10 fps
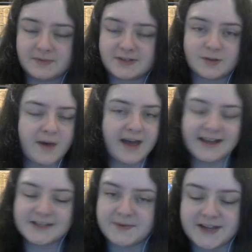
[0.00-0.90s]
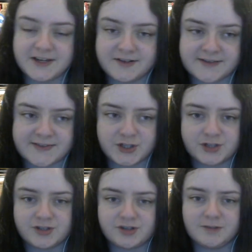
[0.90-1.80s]
squares when they do stuff they
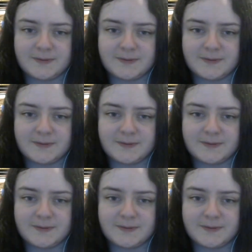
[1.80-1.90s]
shouldn't do,